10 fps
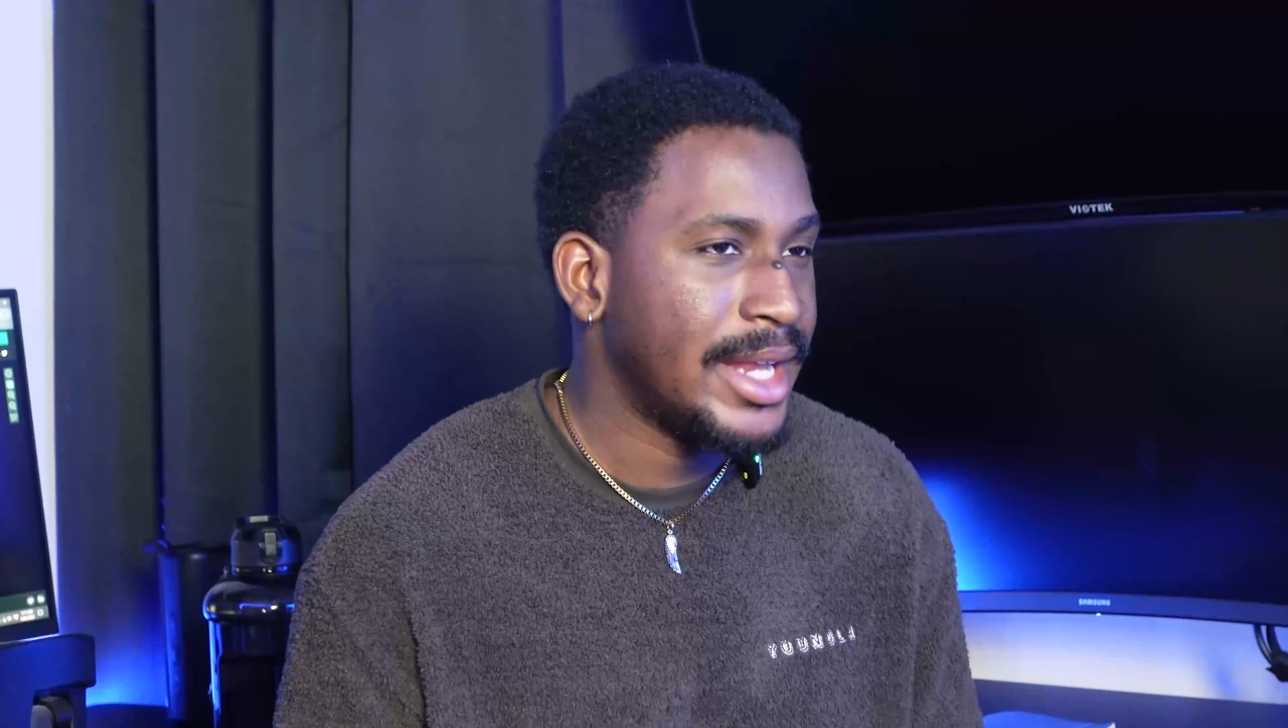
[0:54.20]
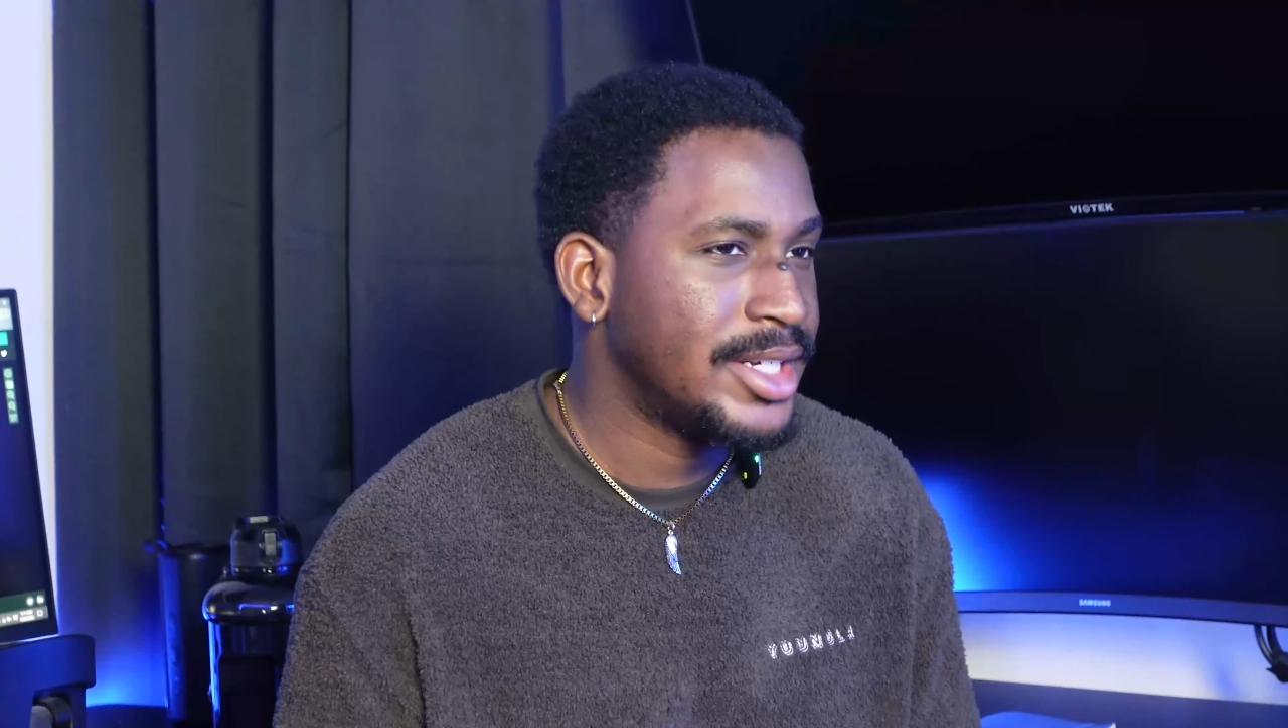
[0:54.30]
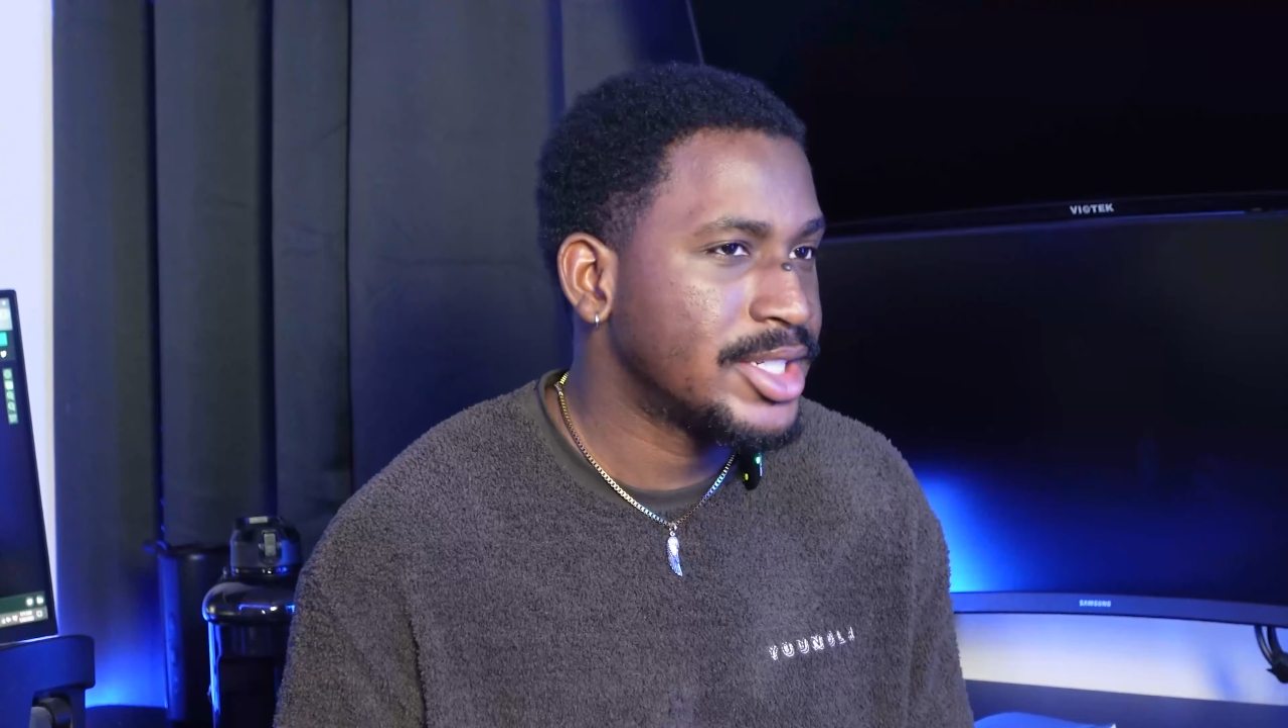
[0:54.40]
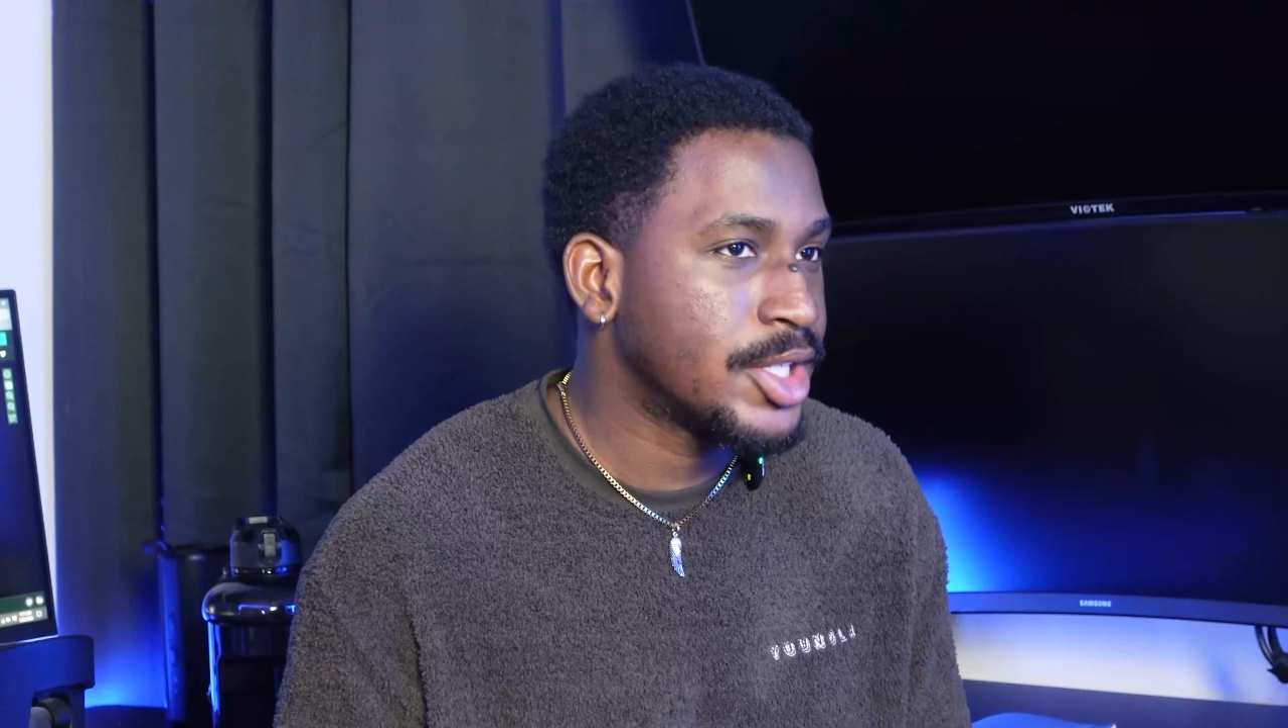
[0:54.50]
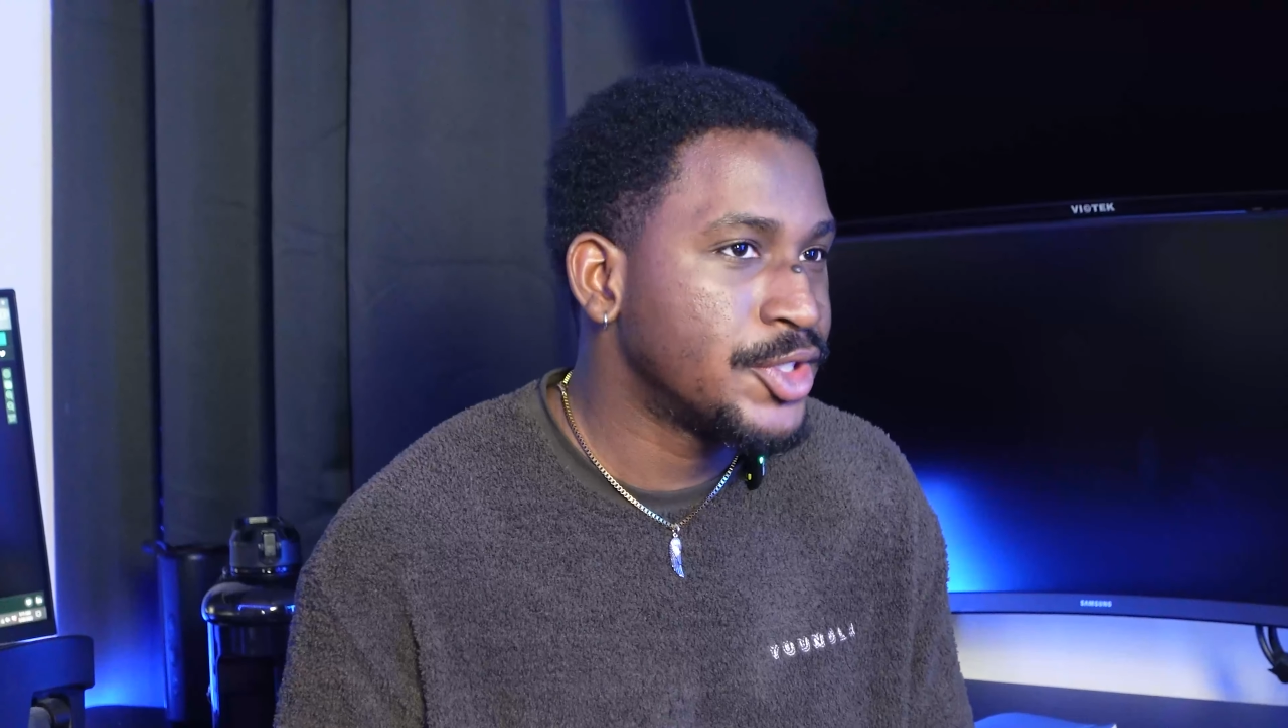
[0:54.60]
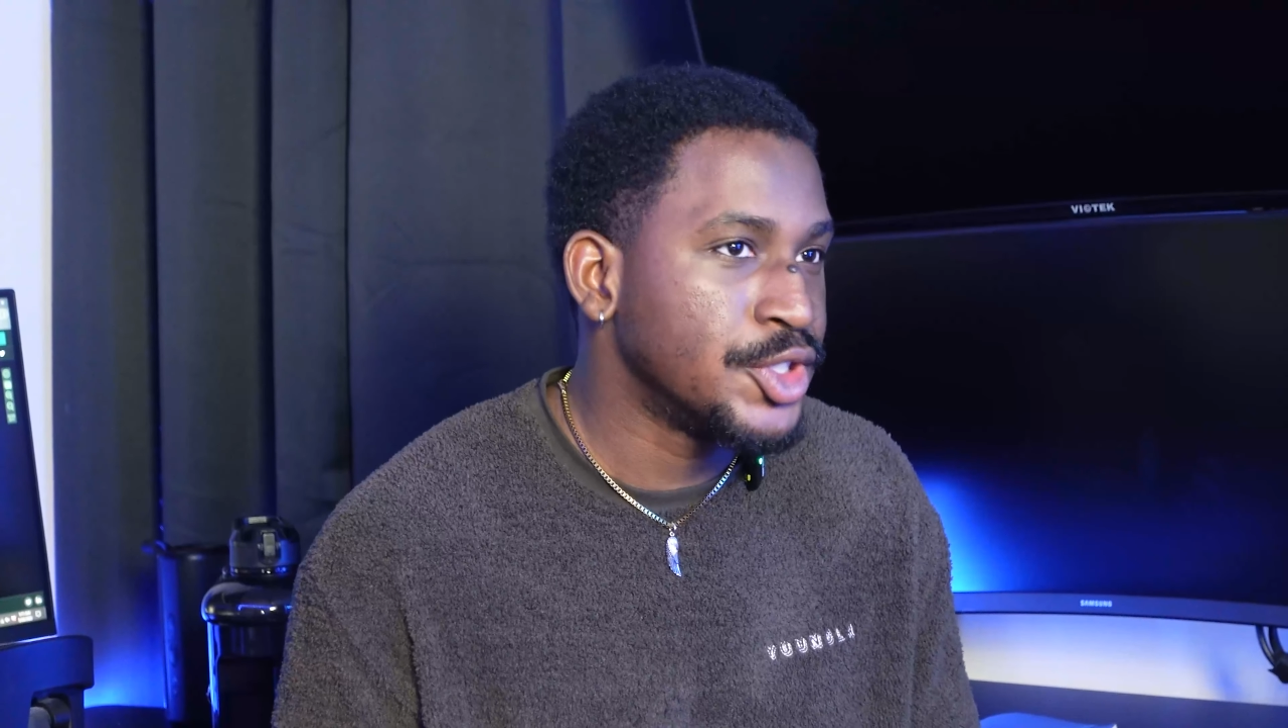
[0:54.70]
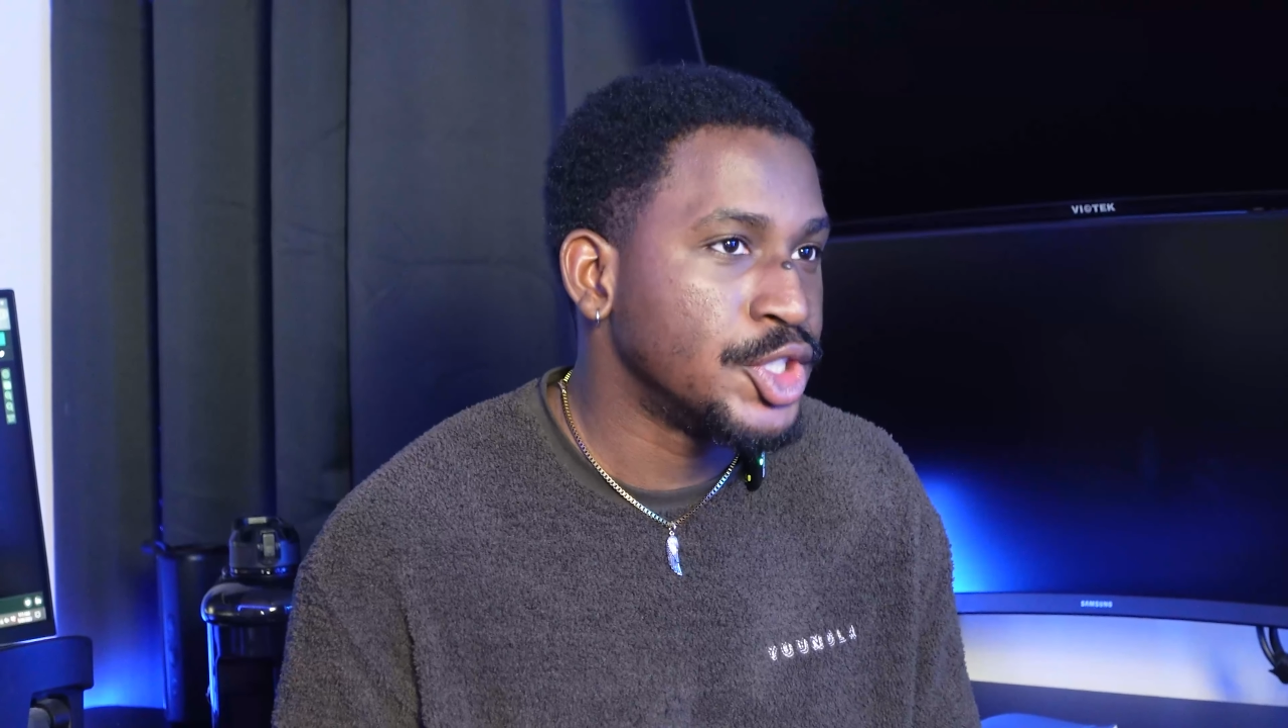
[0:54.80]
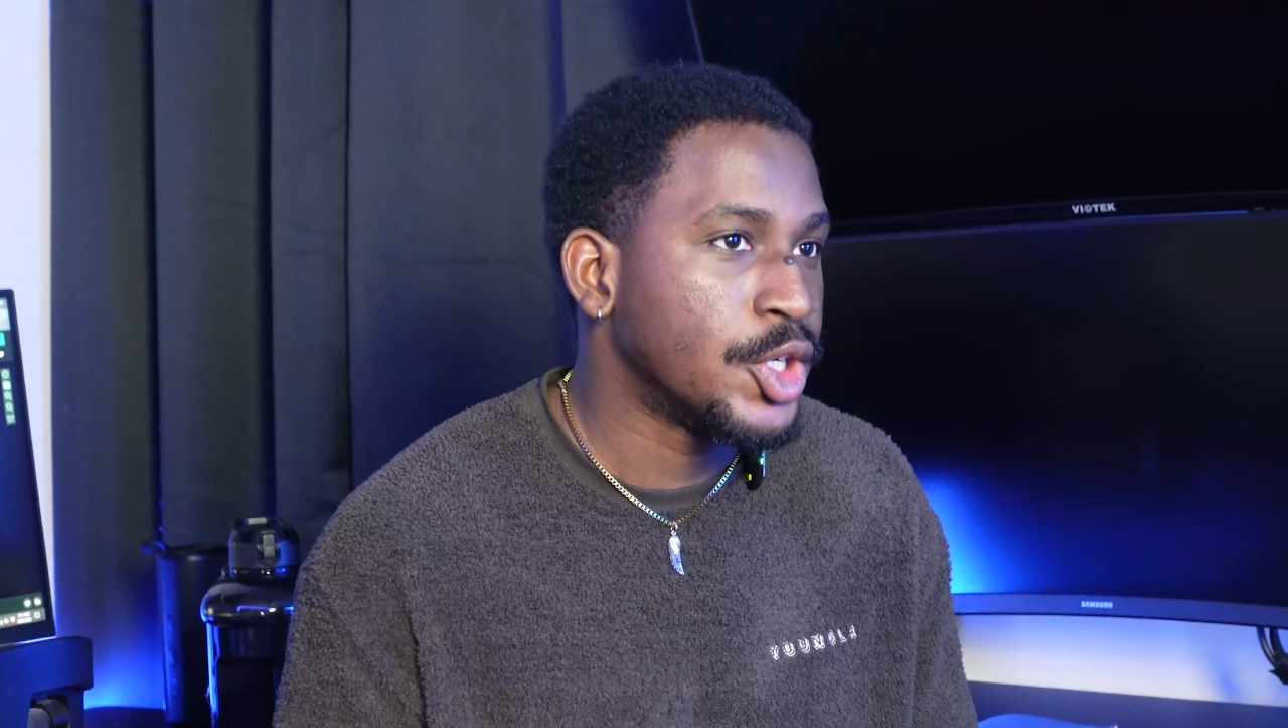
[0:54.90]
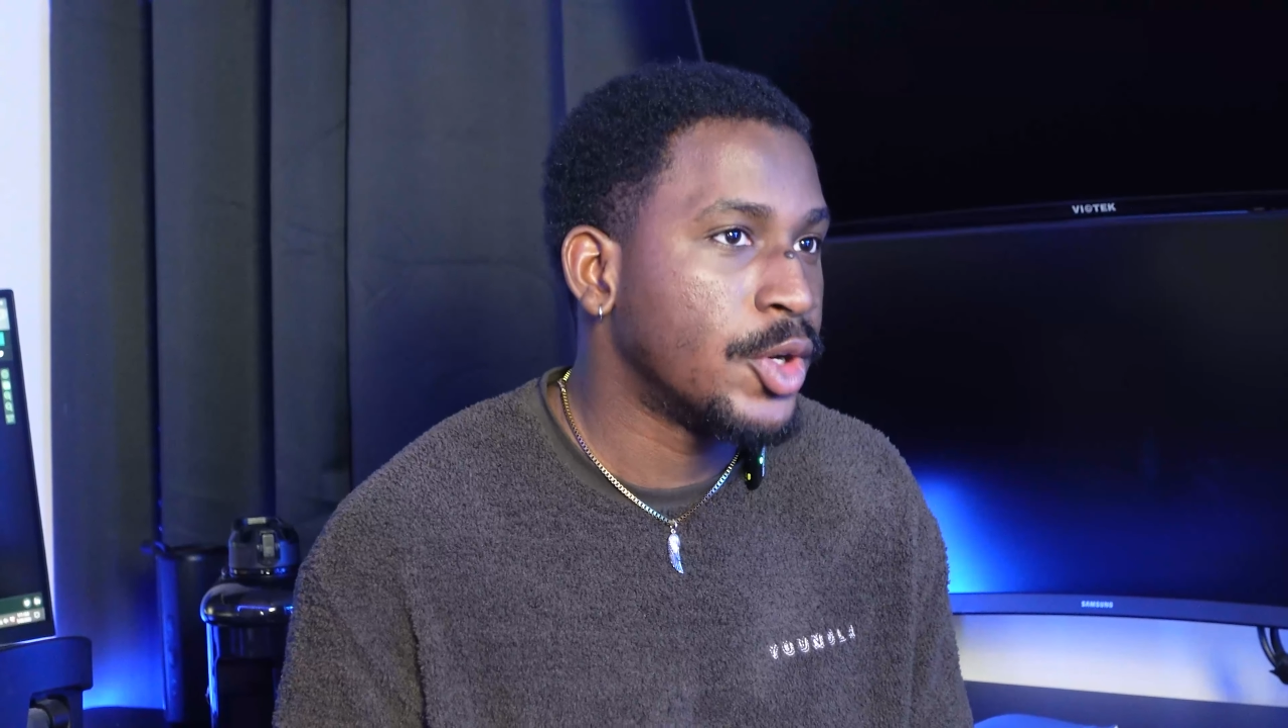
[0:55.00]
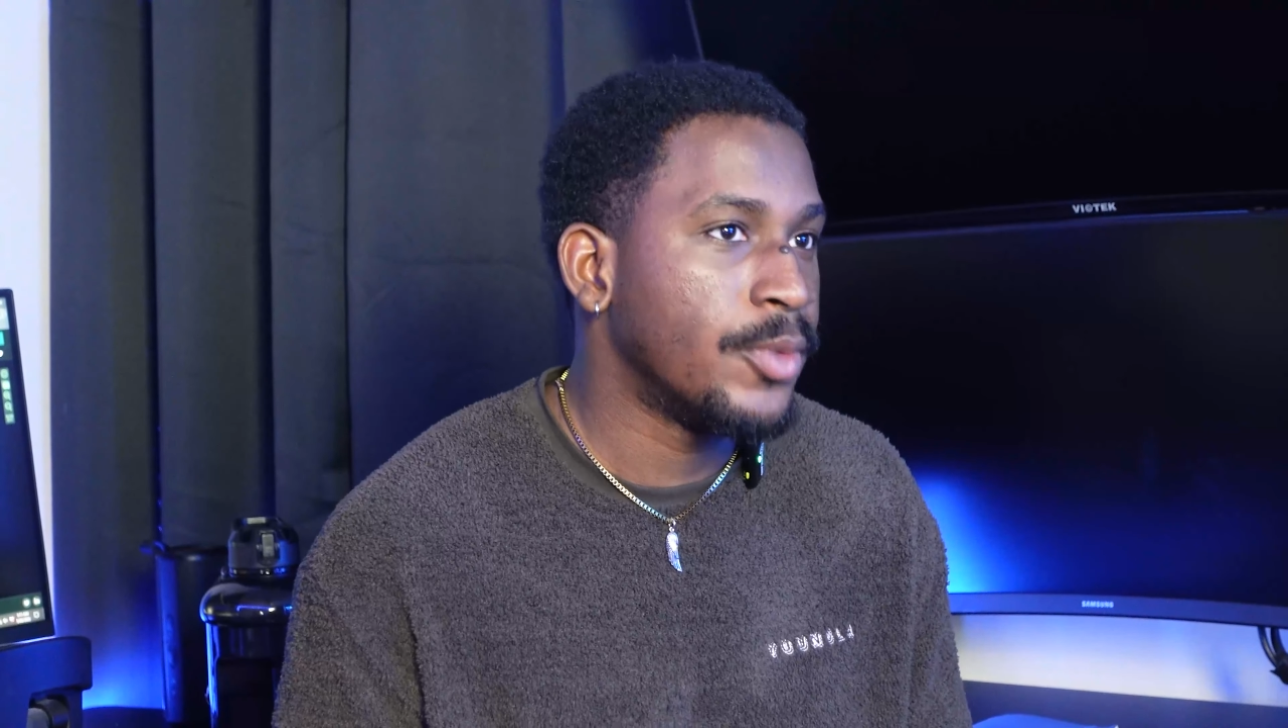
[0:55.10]
And it just goes to
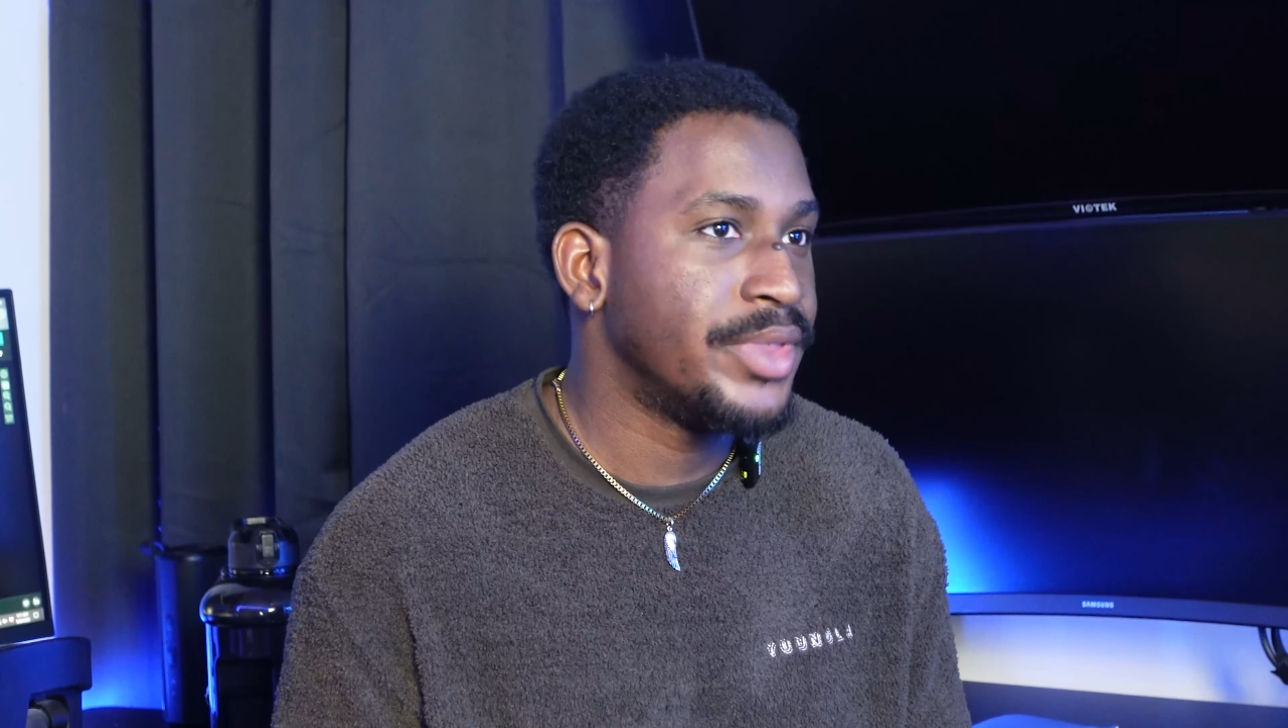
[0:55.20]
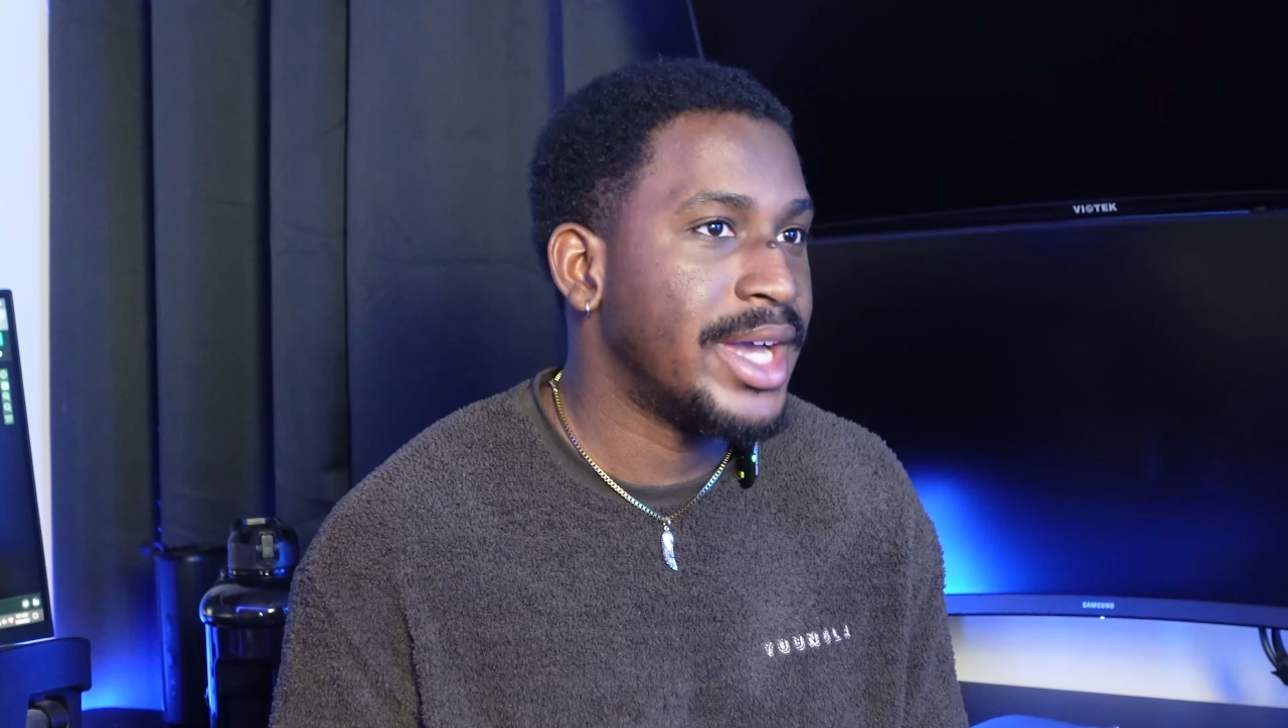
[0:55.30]
show